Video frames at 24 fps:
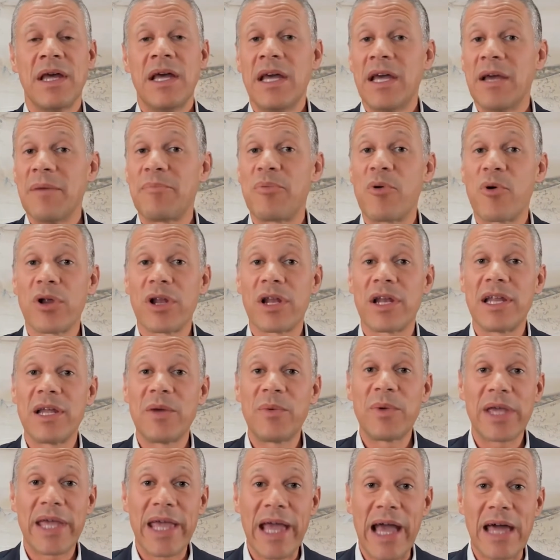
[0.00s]
Importantly,
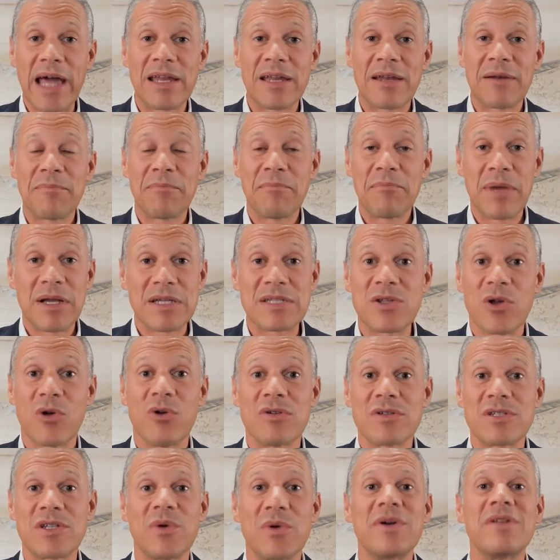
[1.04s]
we can and must
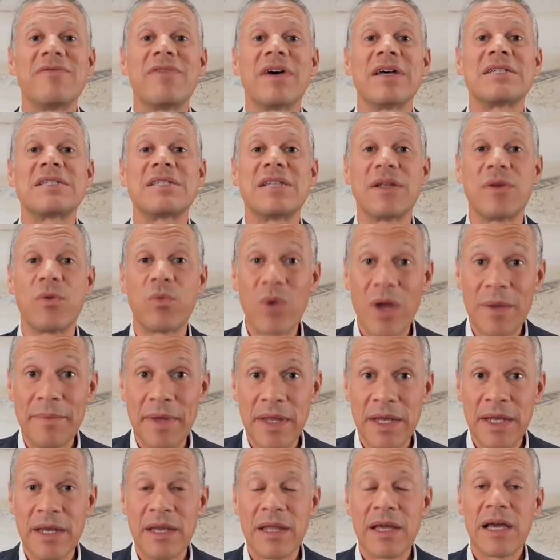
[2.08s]
also invest in
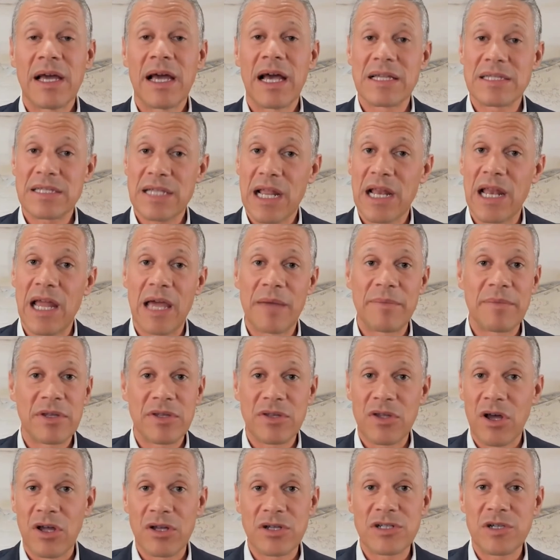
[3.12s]
women as
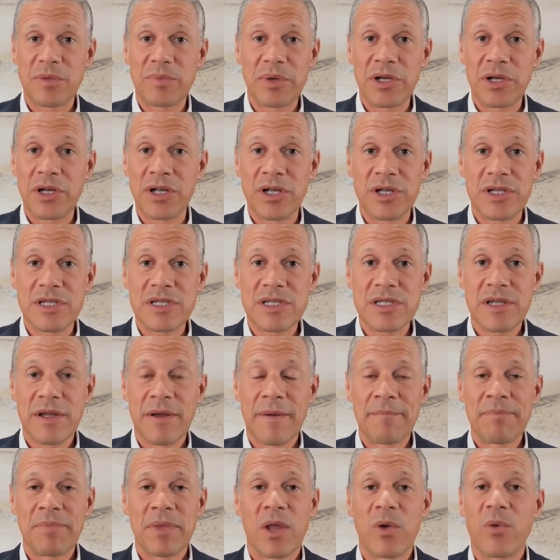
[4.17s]
climate entrepreneurs.
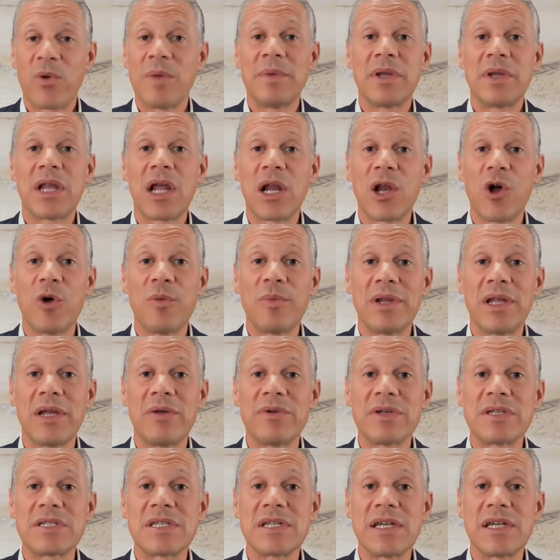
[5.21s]
Women globally
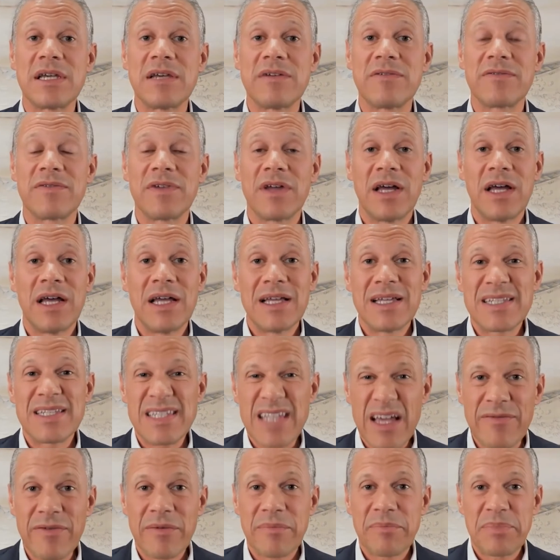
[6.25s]
receive
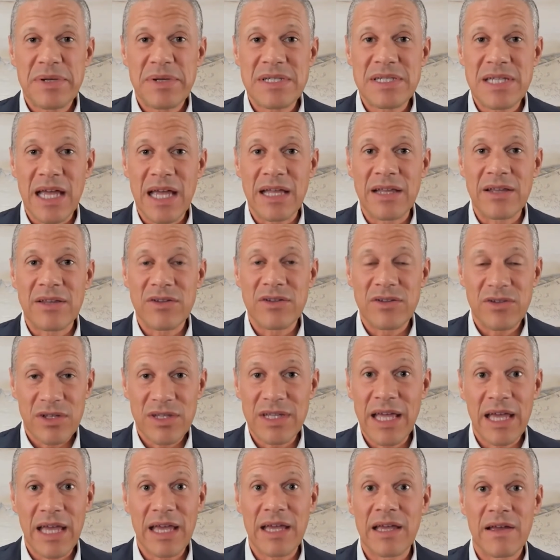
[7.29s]
7%
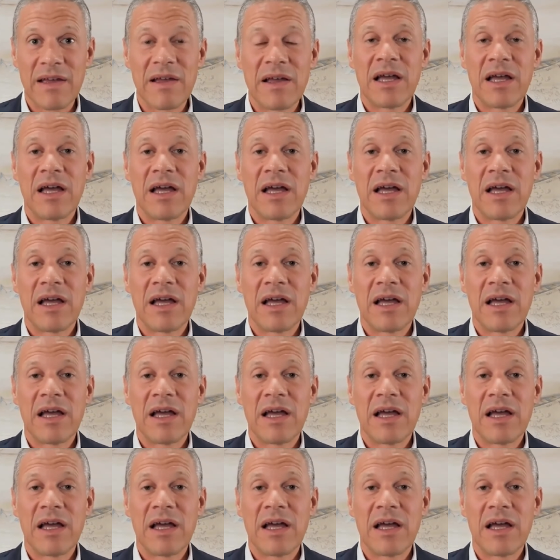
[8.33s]
today